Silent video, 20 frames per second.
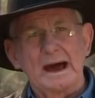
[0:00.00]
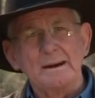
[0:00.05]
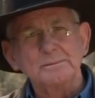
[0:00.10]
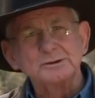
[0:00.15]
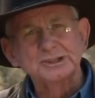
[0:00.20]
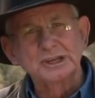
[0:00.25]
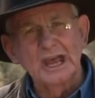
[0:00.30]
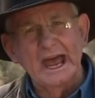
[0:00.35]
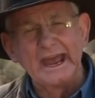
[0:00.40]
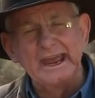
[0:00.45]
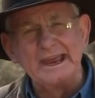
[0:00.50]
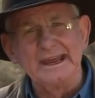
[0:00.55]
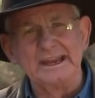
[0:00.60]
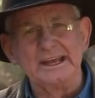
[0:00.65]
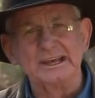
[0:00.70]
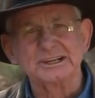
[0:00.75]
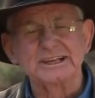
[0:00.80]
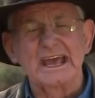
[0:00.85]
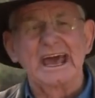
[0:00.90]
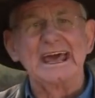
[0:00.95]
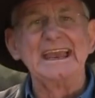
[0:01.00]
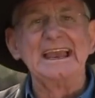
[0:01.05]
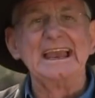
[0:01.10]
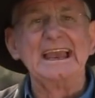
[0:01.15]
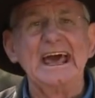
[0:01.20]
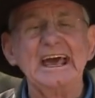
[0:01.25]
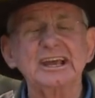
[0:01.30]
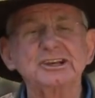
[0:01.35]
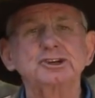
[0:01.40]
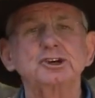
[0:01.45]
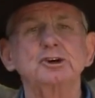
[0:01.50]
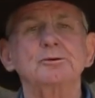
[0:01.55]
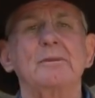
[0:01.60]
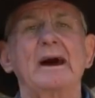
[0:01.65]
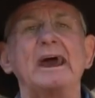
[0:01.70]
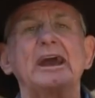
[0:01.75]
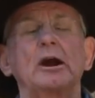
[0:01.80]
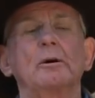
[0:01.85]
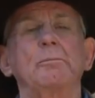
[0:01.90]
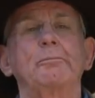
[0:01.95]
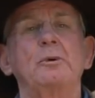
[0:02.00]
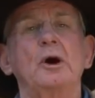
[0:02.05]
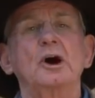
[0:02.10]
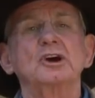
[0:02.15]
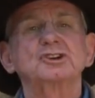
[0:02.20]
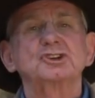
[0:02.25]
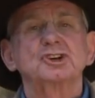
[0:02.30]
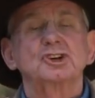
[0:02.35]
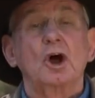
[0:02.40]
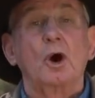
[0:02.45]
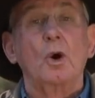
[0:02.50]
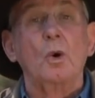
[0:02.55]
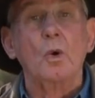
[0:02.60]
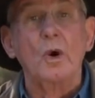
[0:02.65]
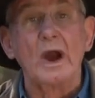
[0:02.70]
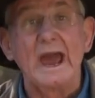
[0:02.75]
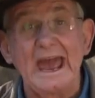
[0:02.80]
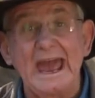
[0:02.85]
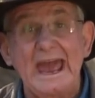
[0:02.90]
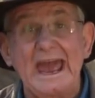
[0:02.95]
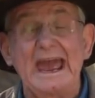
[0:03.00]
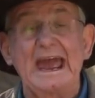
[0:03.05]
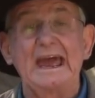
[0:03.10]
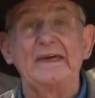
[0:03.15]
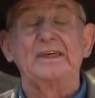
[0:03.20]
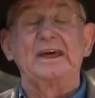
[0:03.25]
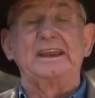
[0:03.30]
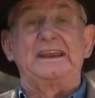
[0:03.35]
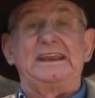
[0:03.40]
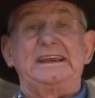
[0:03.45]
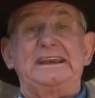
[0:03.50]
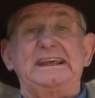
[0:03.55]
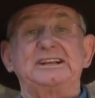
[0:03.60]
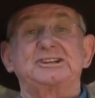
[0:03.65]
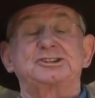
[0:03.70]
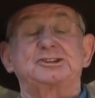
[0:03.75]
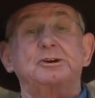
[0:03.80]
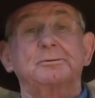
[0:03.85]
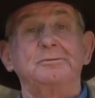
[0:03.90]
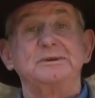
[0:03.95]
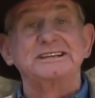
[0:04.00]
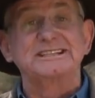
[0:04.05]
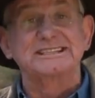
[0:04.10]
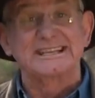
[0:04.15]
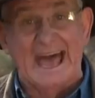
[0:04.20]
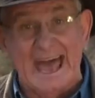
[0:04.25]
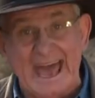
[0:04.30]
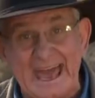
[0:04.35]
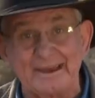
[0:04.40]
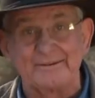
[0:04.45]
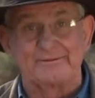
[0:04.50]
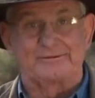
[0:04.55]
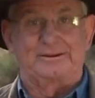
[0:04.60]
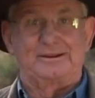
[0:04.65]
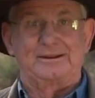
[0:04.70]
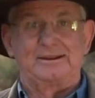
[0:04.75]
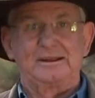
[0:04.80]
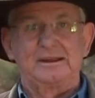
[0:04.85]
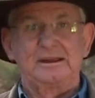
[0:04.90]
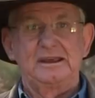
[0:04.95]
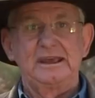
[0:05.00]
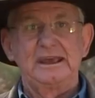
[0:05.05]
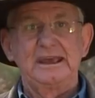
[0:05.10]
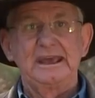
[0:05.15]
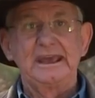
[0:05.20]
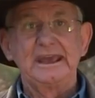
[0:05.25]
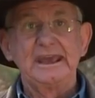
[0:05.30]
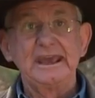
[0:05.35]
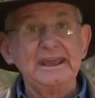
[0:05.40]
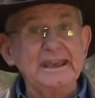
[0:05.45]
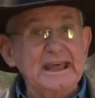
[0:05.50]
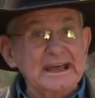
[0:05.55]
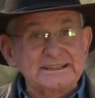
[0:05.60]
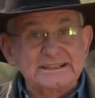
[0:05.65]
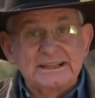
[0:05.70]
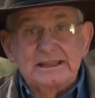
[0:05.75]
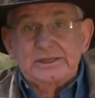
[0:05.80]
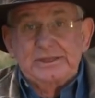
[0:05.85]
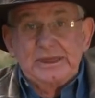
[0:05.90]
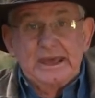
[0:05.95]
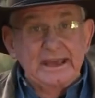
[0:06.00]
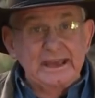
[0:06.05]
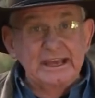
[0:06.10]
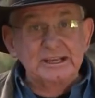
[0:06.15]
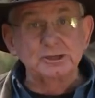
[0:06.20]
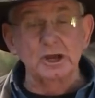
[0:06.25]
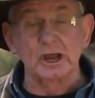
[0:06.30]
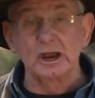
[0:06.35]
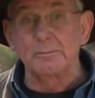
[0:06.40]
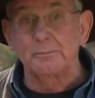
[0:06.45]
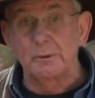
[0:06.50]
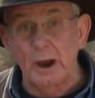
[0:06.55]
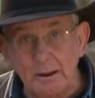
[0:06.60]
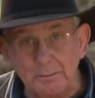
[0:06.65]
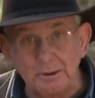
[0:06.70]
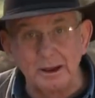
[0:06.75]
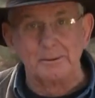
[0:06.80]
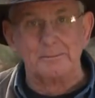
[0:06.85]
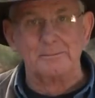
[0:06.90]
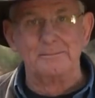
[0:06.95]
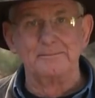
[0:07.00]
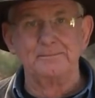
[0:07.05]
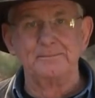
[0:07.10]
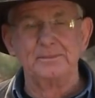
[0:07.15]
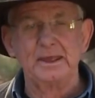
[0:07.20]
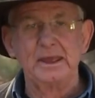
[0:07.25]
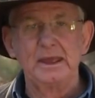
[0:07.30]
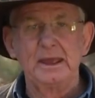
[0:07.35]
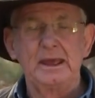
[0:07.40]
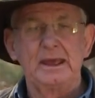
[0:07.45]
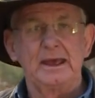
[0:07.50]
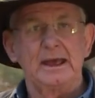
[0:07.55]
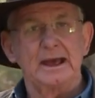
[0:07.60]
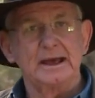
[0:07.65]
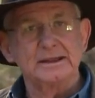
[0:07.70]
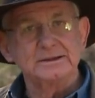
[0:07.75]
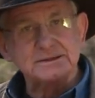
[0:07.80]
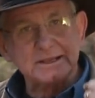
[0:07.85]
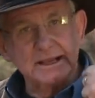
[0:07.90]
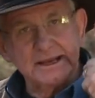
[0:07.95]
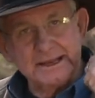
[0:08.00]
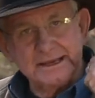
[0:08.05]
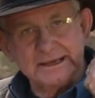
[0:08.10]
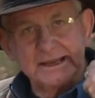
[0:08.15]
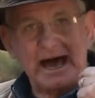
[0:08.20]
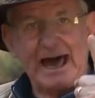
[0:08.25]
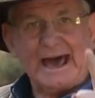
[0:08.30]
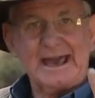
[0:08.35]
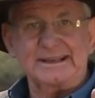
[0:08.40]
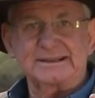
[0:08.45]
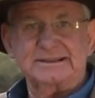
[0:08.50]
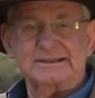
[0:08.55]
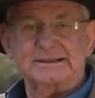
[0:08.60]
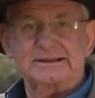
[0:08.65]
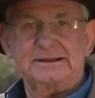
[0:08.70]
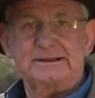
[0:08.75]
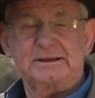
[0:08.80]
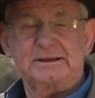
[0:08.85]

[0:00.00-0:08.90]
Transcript: I'm saying is, unless you make a person aware that he needs to be saved, he doesn't think he's got a problem until he dies.